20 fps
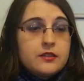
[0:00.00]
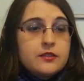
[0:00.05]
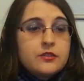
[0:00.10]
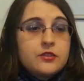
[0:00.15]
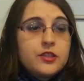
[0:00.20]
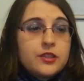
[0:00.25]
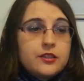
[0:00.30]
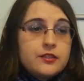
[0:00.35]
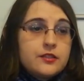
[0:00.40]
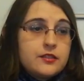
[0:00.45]

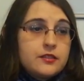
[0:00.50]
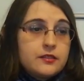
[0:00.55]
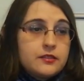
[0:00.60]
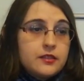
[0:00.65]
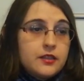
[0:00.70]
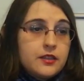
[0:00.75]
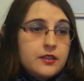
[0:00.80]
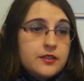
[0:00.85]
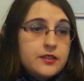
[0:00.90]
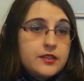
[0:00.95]

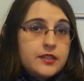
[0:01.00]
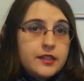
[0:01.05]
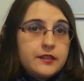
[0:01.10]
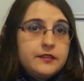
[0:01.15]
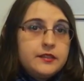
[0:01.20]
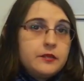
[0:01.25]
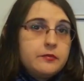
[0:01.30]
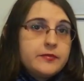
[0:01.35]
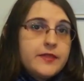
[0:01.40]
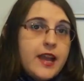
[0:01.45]
just
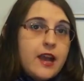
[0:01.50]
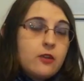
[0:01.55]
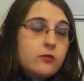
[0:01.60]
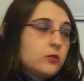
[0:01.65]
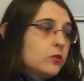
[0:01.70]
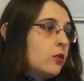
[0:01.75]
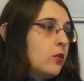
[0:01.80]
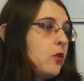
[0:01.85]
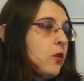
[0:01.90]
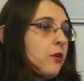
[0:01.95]
sit them down
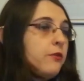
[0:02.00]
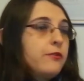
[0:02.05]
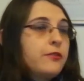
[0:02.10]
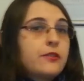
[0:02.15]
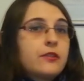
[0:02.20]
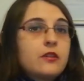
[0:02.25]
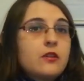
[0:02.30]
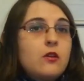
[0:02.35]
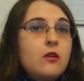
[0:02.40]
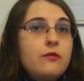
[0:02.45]
or
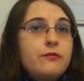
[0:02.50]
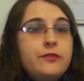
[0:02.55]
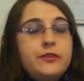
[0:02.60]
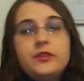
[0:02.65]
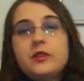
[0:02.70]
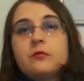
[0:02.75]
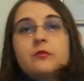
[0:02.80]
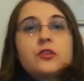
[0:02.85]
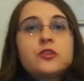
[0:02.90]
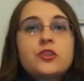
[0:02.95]
offer
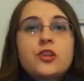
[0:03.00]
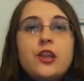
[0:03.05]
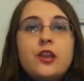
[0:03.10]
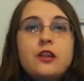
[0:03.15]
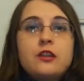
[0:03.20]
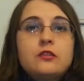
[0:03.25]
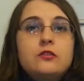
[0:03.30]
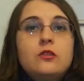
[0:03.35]
them a chair.